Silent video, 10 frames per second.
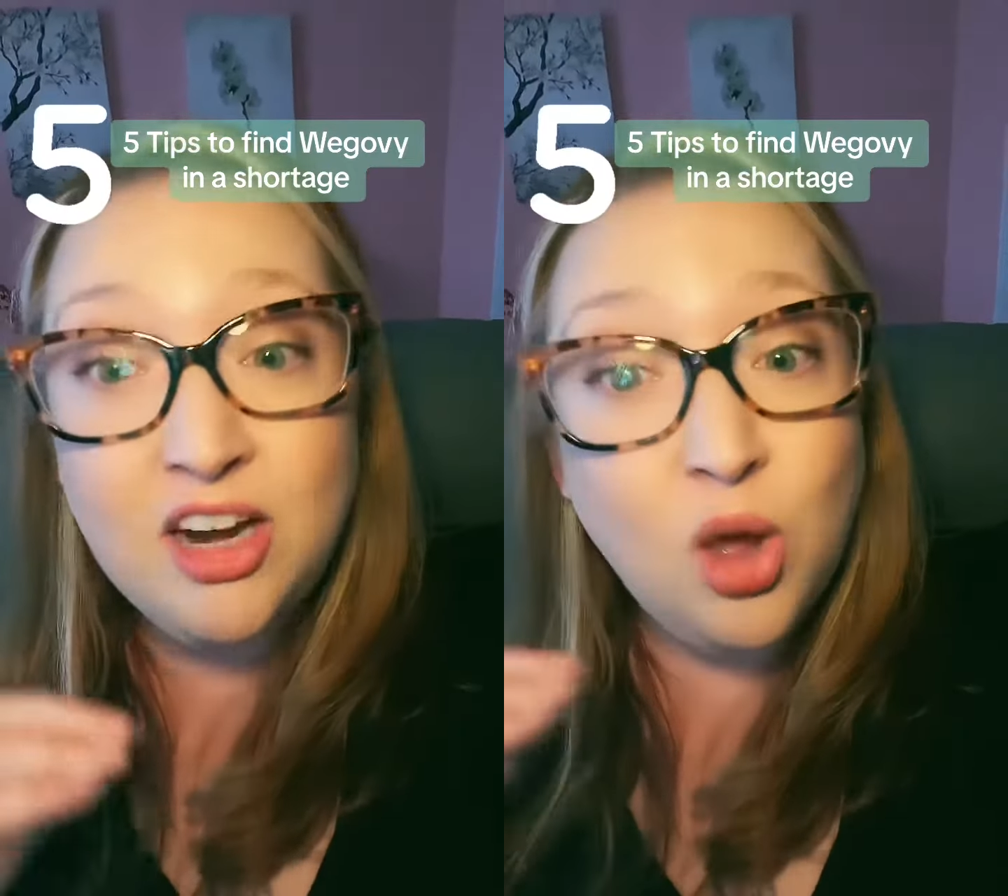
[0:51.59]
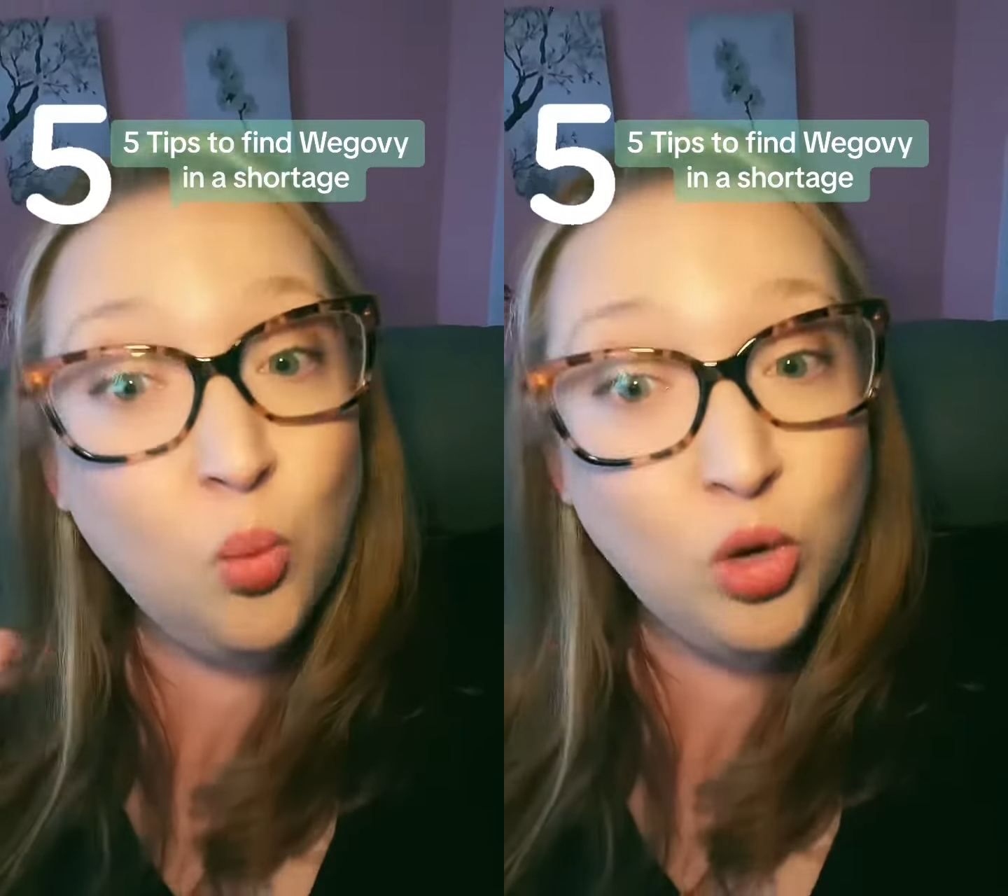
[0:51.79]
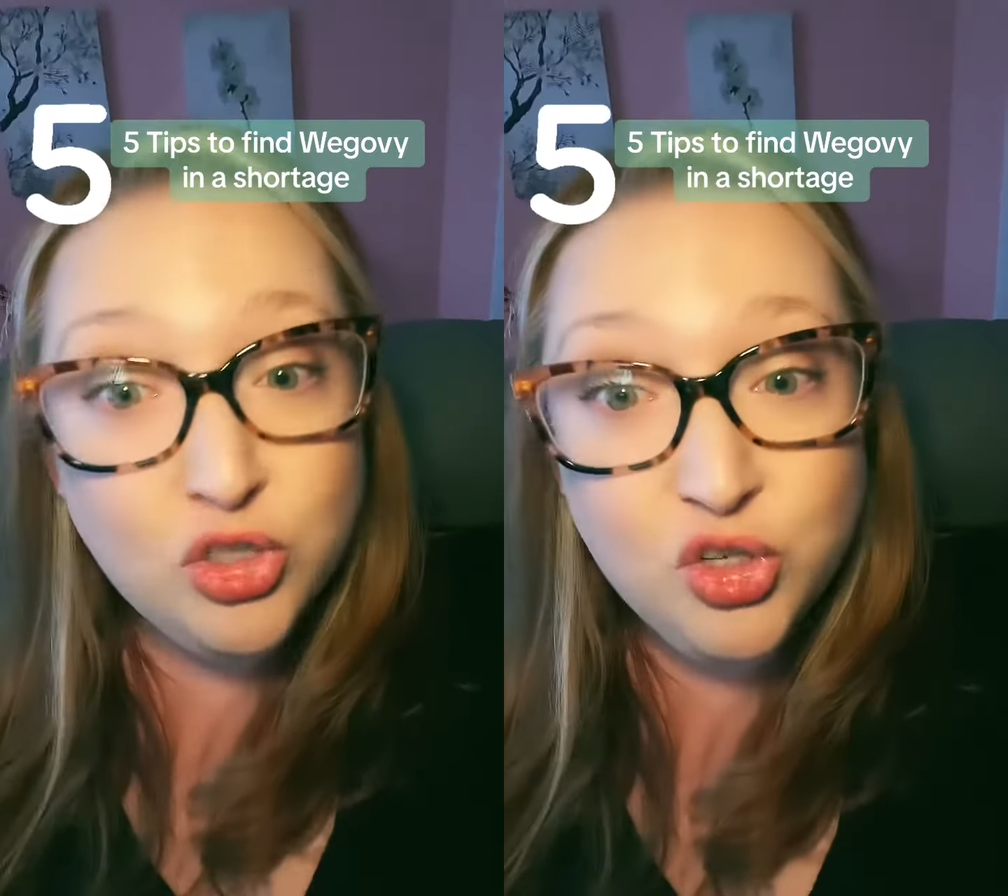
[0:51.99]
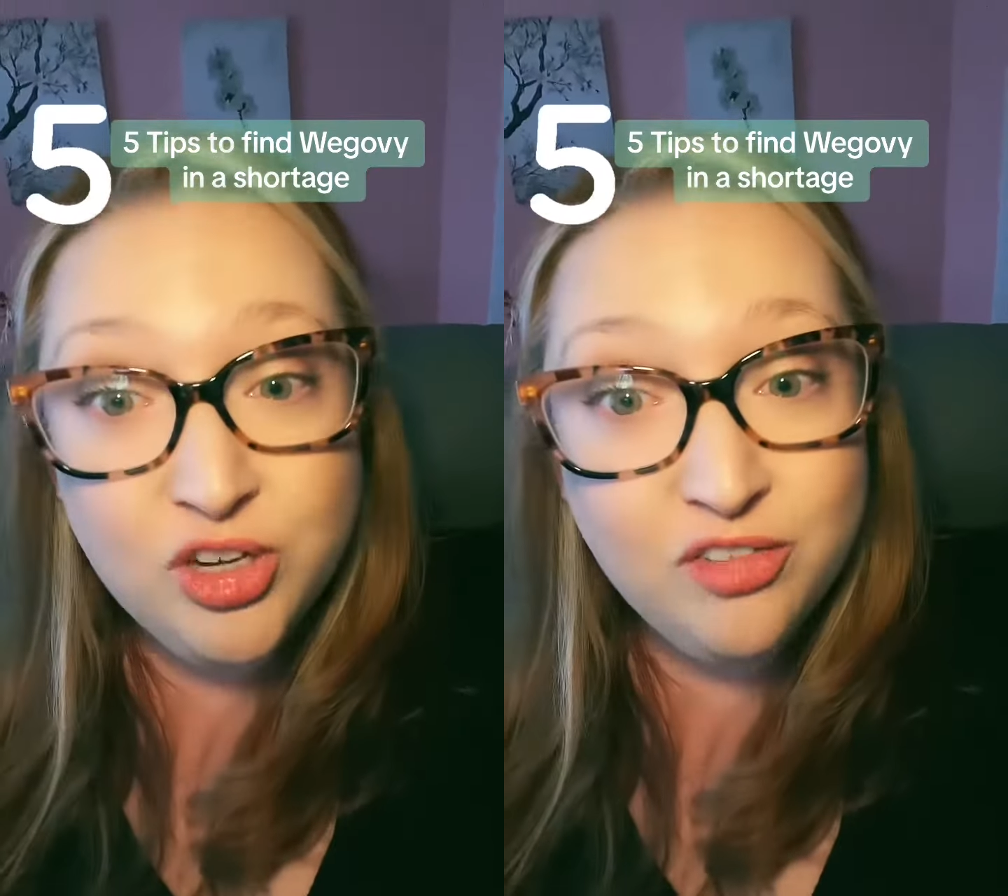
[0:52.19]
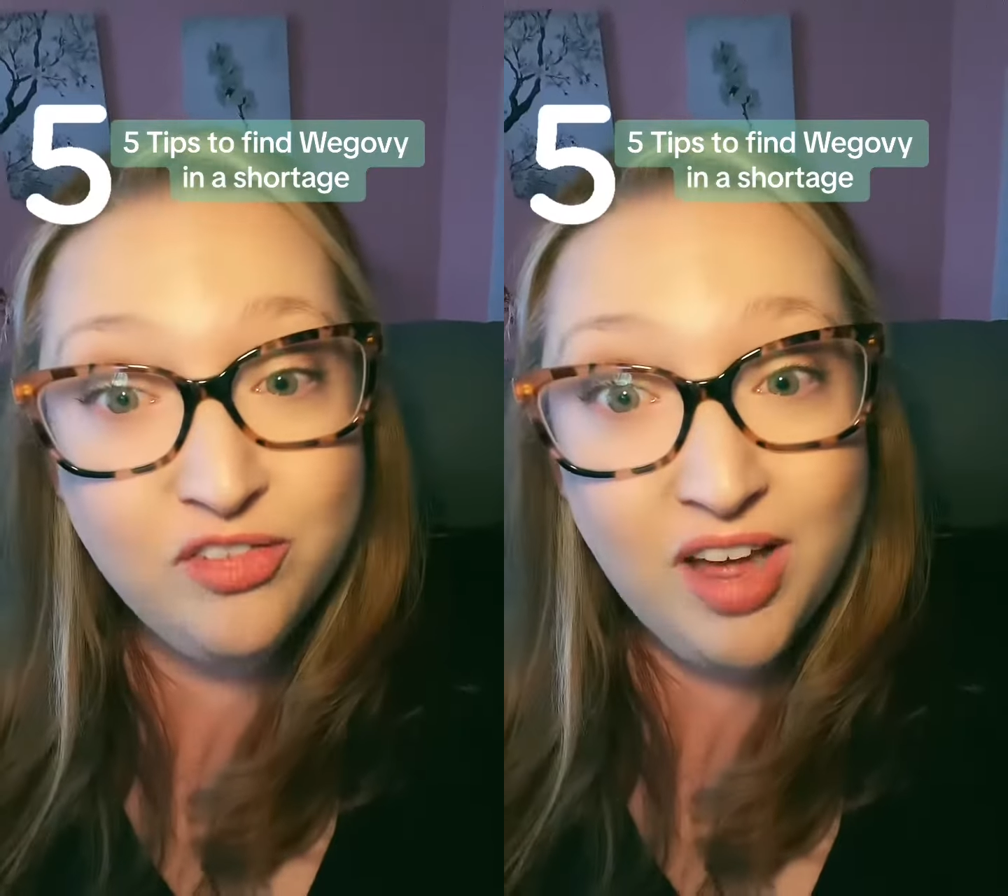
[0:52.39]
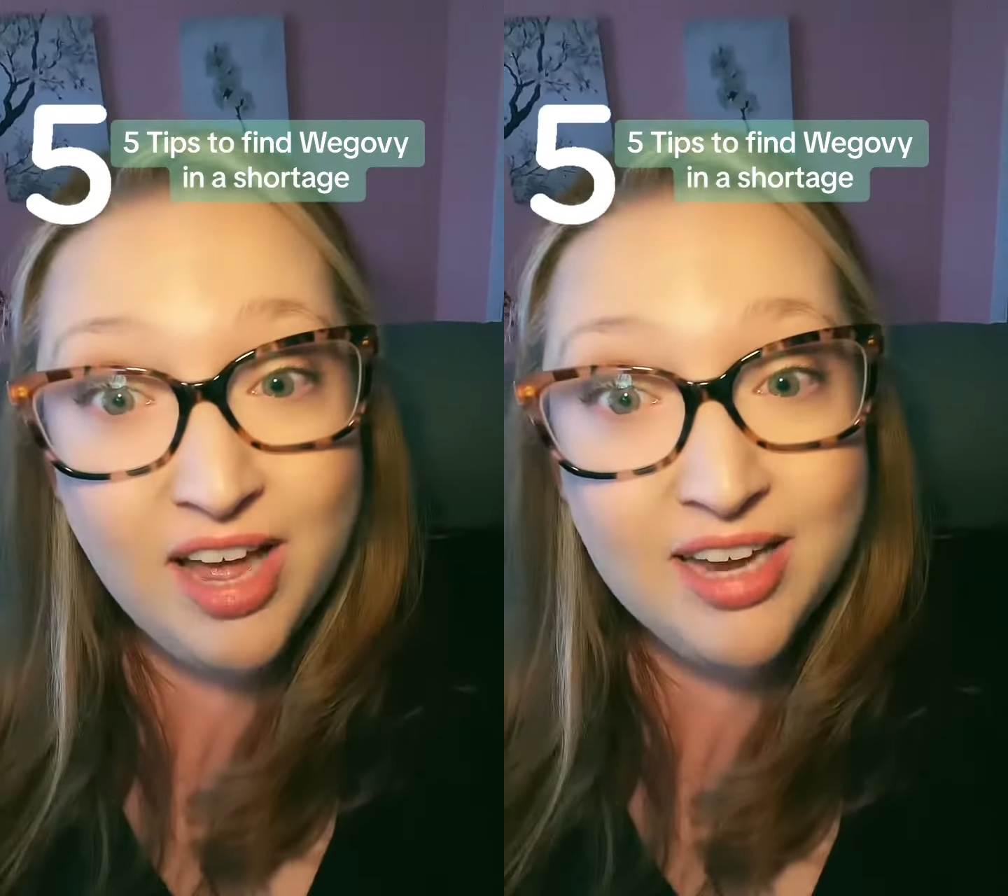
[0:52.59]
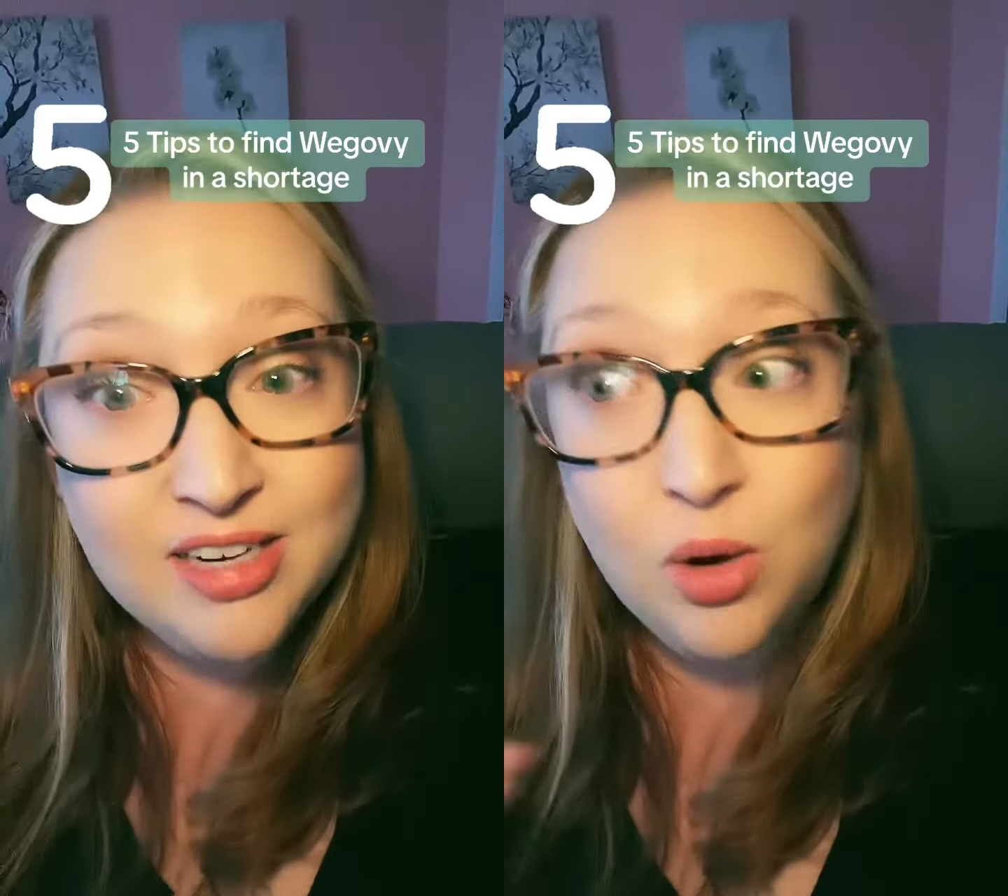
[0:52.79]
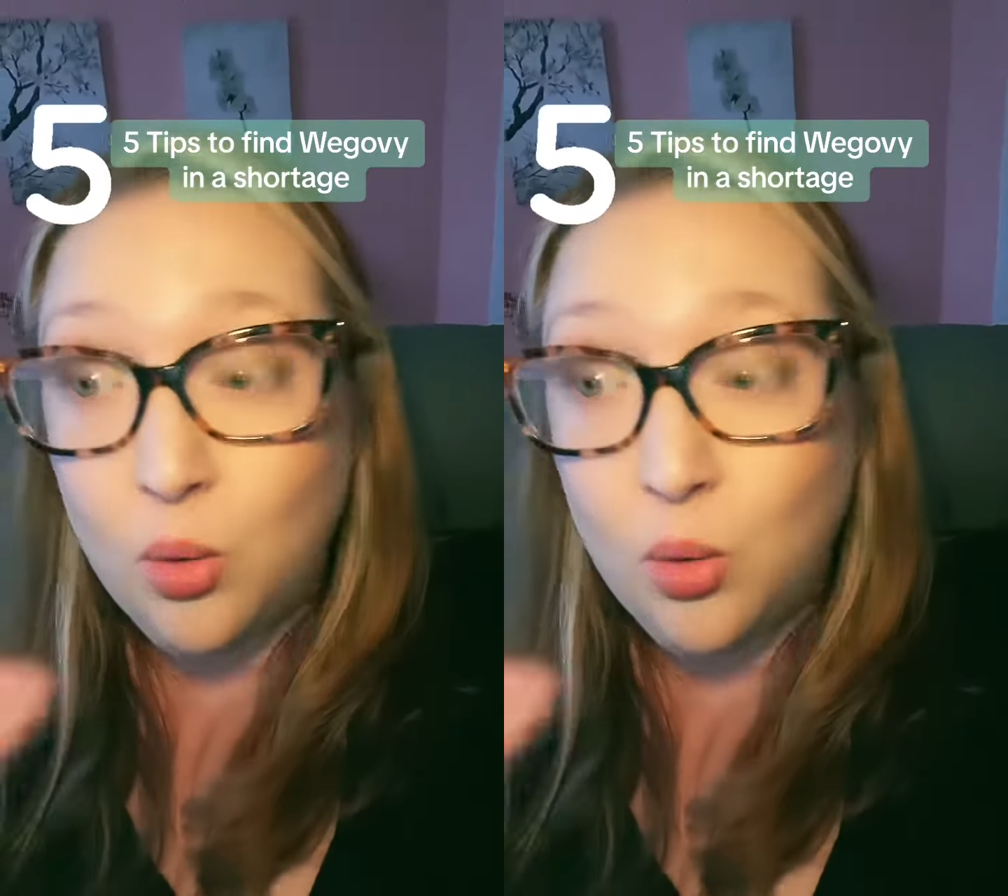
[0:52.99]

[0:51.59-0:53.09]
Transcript: on what you can find,